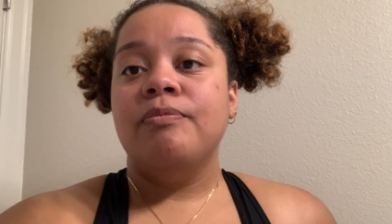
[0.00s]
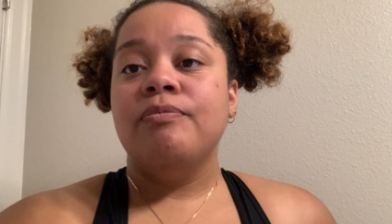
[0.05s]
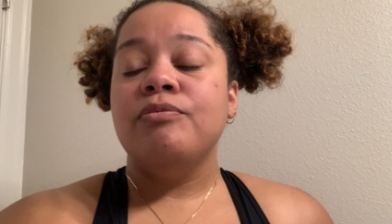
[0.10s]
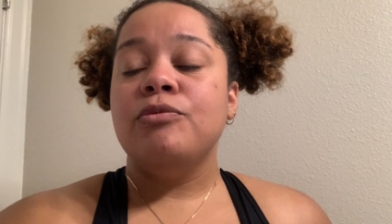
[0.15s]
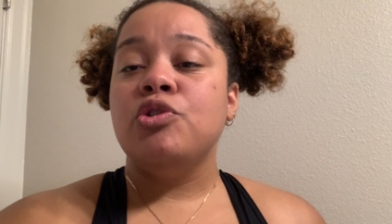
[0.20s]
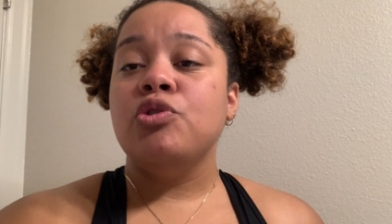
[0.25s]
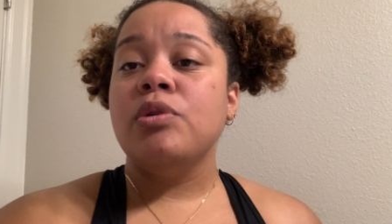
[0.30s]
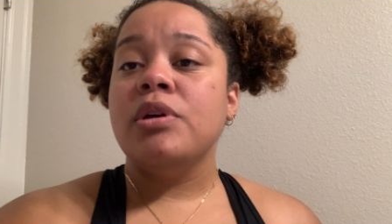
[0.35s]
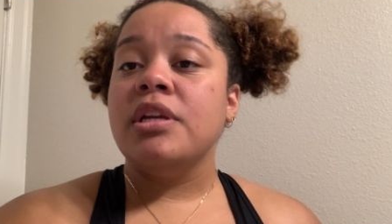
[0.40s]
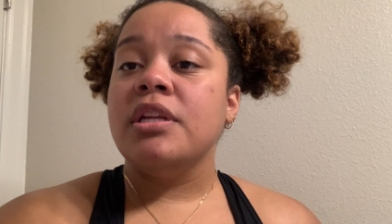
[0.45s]

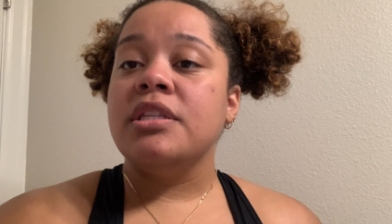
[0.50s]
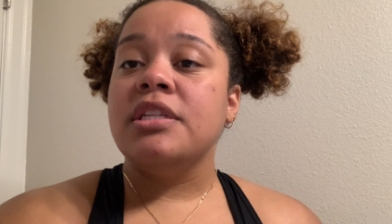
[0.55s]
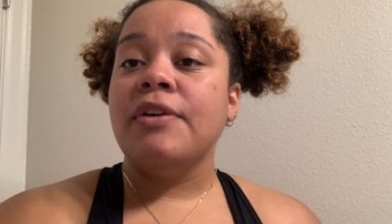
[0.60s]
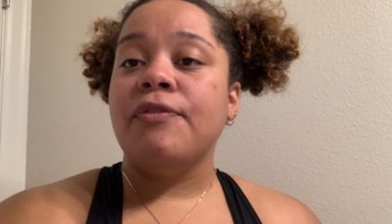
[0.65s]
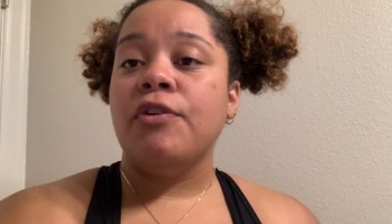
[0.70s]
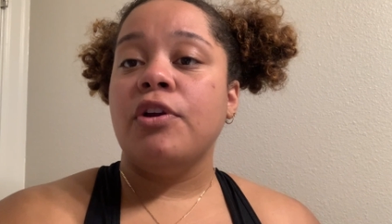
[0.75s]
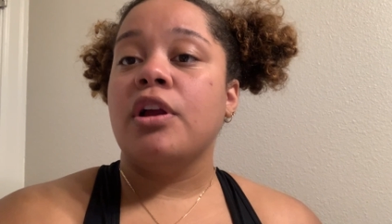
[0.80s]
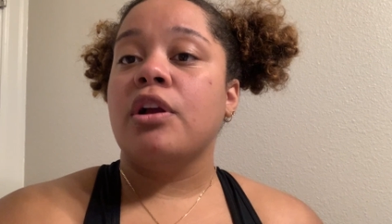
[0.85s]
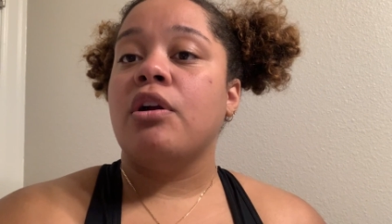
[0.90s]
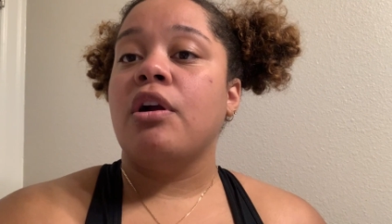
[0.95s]
doing
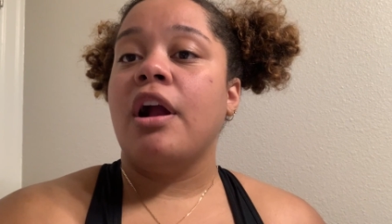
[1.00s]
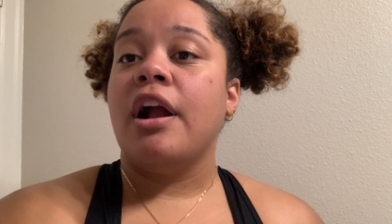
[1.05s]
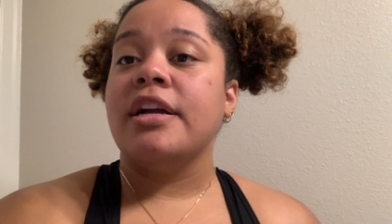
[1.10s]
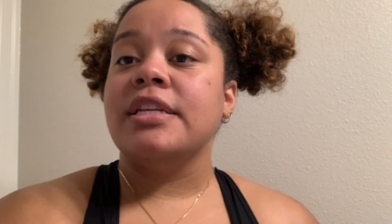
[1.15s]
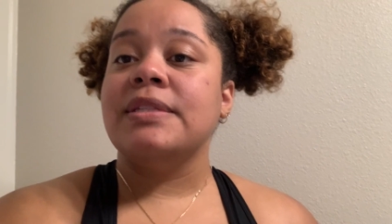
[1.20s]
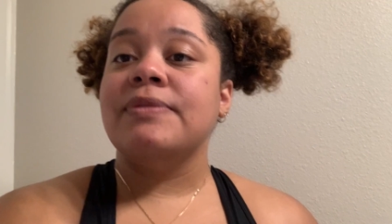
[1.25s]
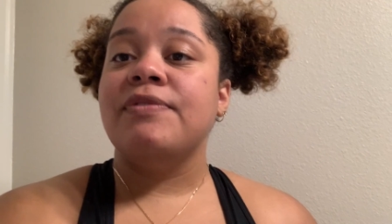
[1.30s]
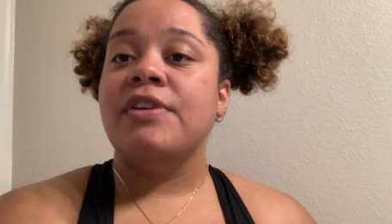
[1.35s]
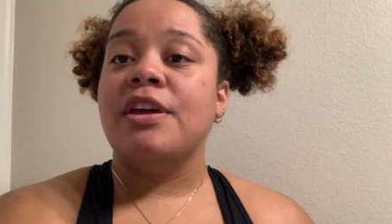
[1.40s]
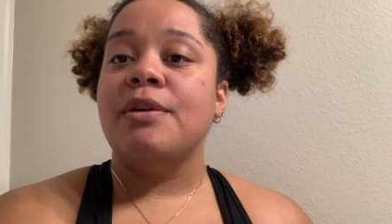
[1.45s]
different
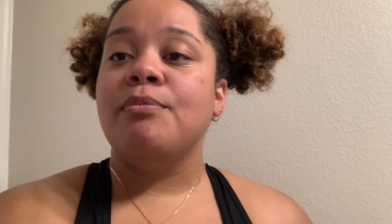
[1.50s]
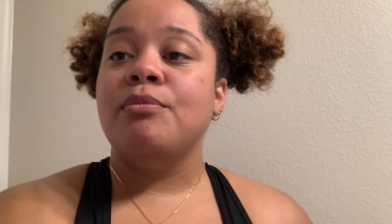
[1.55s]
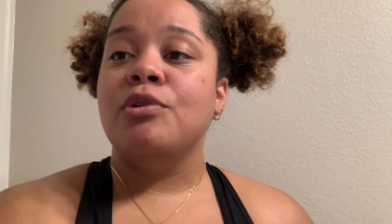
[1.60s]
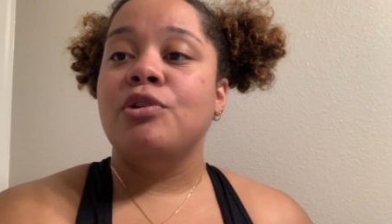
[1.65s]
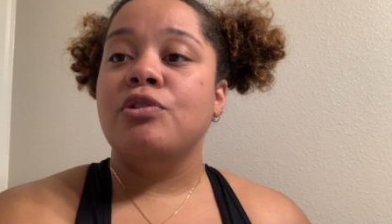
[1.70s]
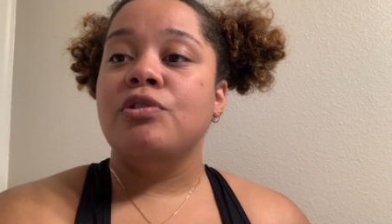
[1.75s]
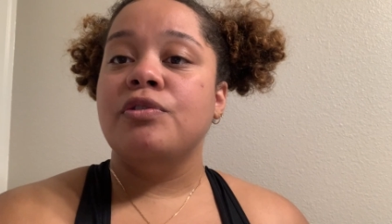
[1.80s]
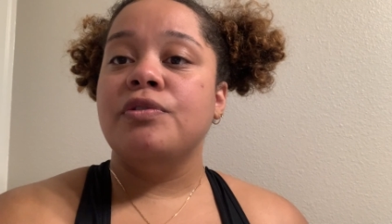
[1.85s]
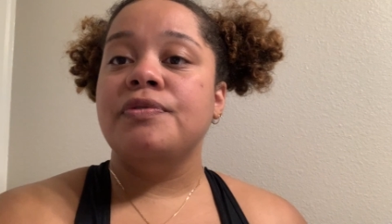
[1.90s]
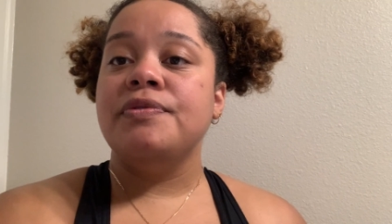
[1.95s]
CrossFit
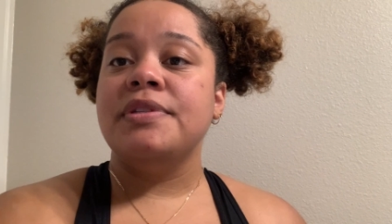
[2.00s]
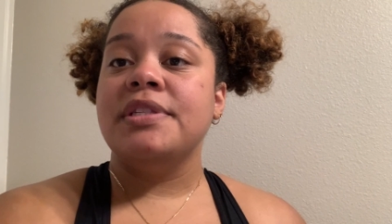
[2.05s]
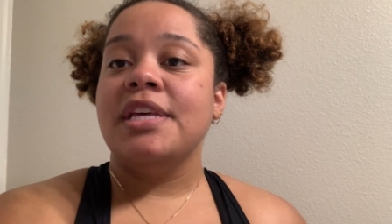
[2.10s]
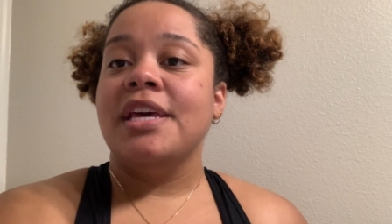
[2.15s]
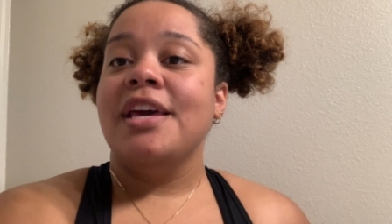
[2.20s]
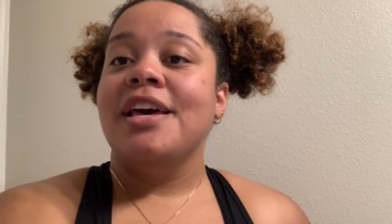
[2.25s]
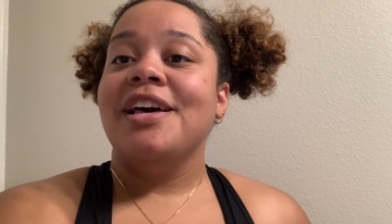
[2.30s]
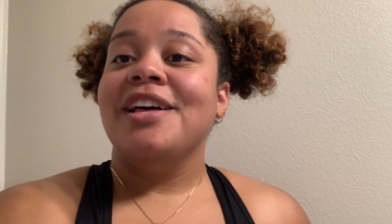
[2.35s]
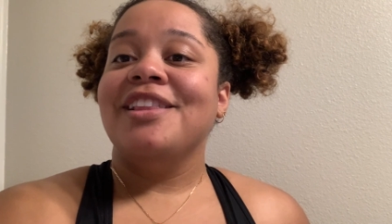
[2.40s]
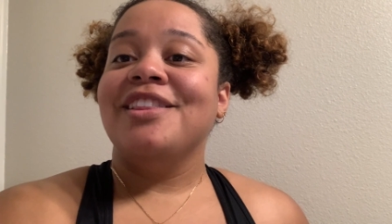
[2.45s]
moves.
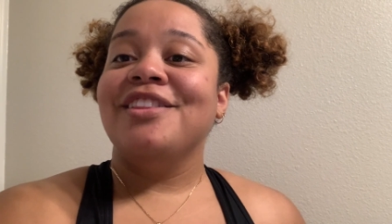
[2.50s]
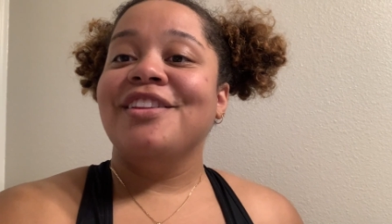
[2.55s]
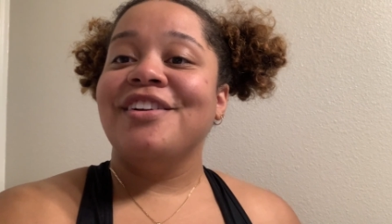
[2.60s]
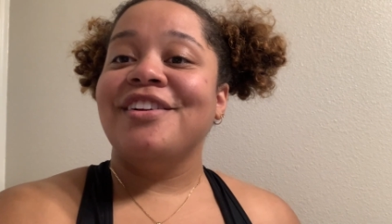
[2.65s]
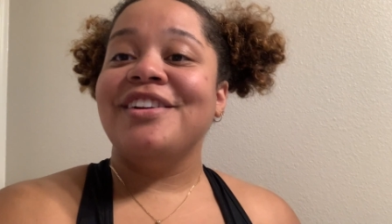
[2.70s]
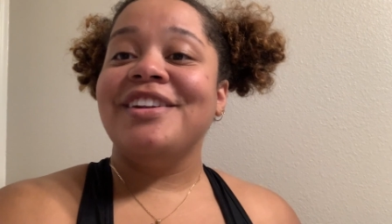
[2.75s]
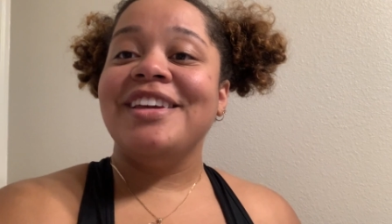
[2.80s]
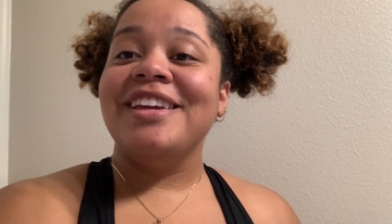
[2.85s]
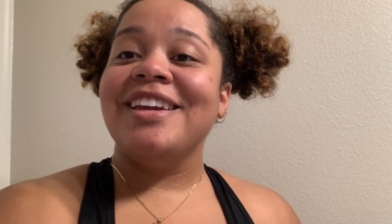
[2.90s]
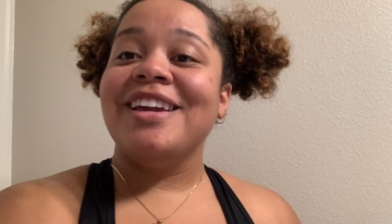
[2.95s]

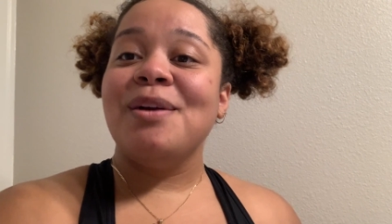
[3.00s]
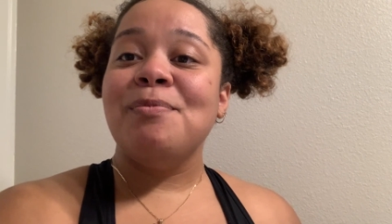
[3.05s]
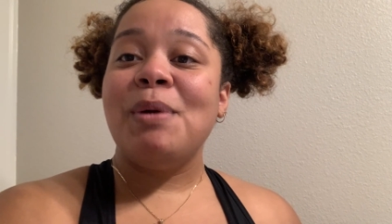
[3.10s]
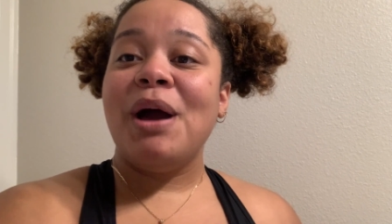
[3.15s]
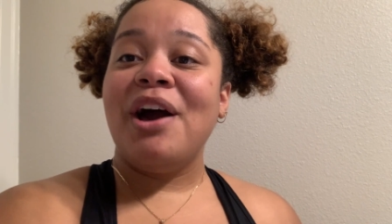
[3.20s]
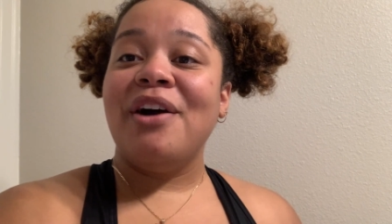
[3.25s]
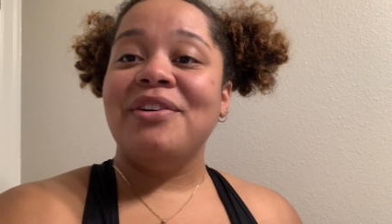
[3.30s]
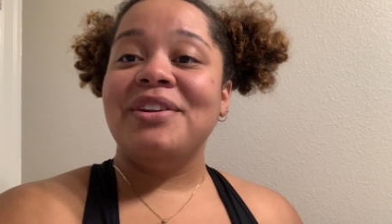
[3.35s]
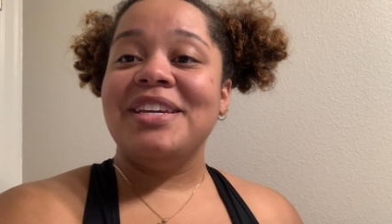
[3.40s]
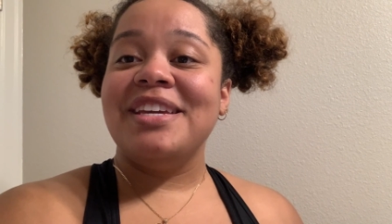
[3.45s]
Learning
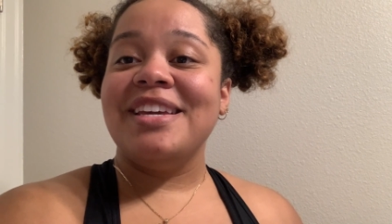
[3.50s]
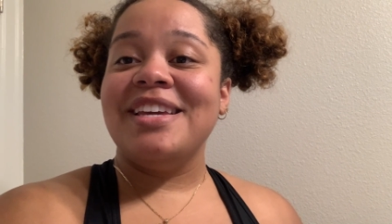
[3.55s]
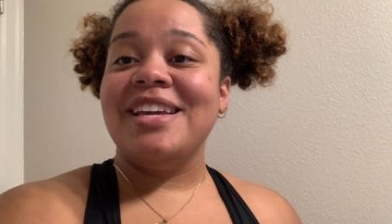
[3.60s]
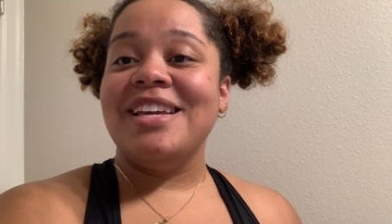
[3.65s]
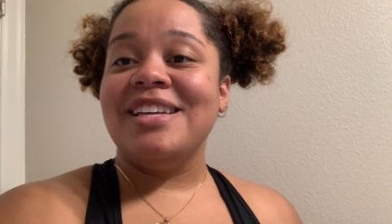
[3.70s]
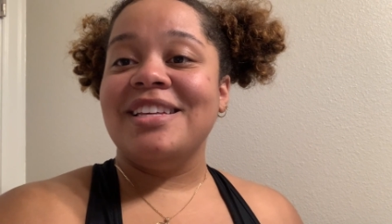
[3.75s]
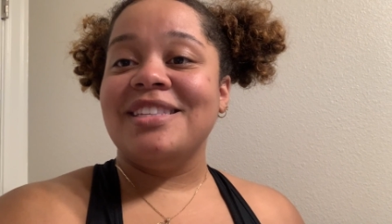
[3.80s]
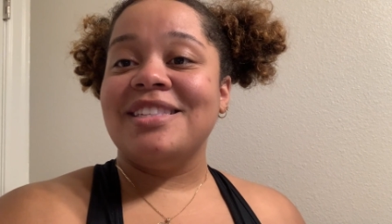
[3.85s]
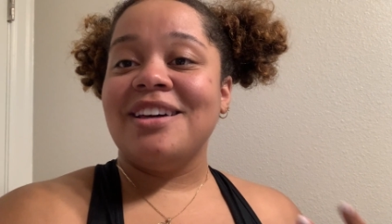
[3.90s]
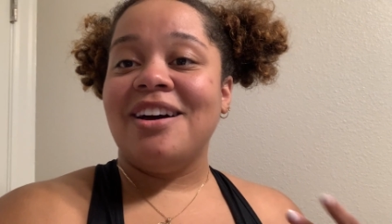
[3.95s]
about it
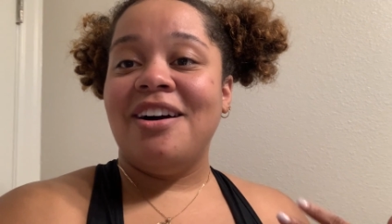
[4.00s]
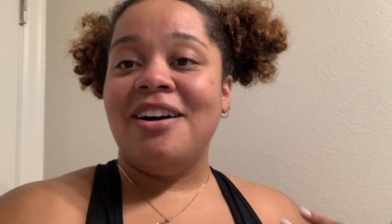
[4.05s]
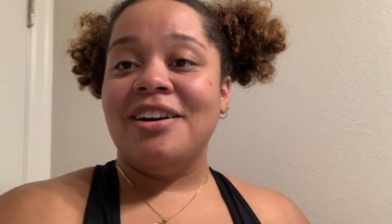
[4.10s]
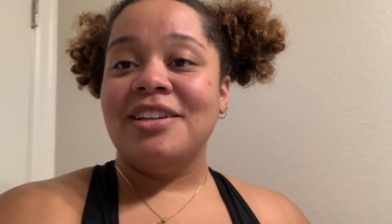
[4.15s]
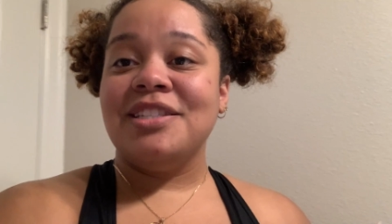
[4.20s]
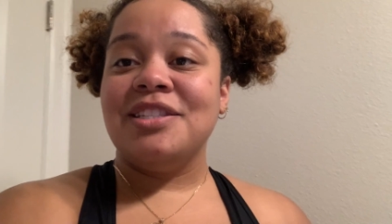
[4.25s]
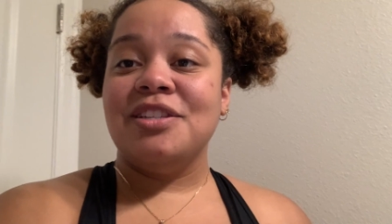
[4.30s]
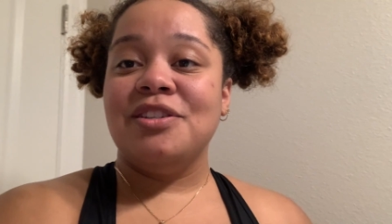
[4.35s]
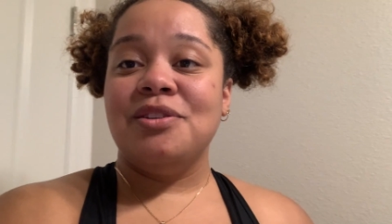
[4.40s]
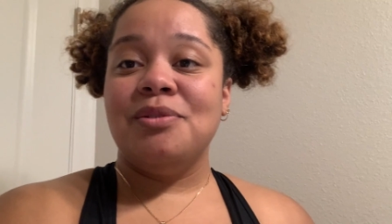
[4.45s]
is
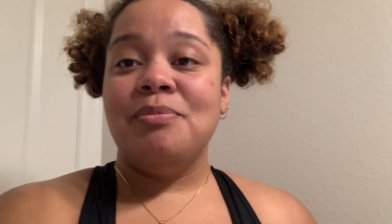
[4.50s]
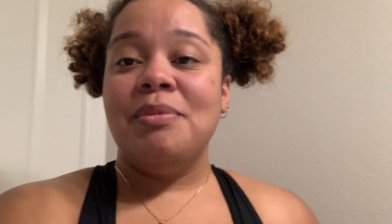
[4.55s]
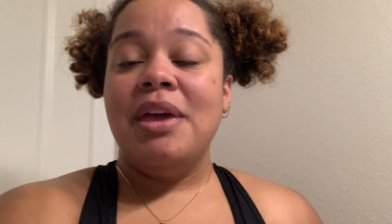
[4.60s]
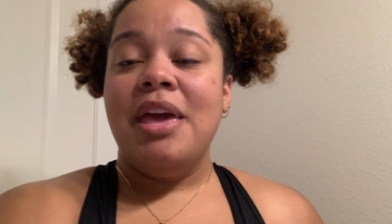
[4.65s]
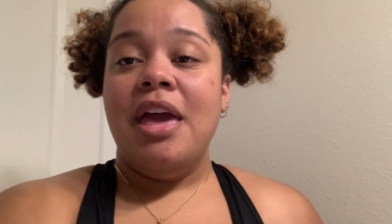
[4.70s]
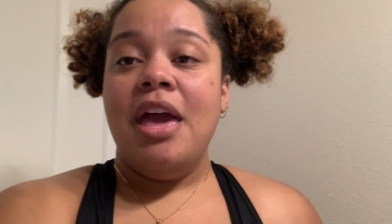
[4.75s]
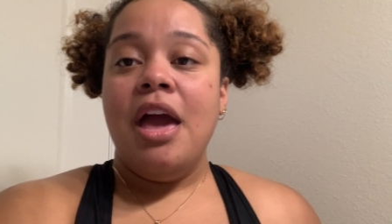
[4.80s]
awesome.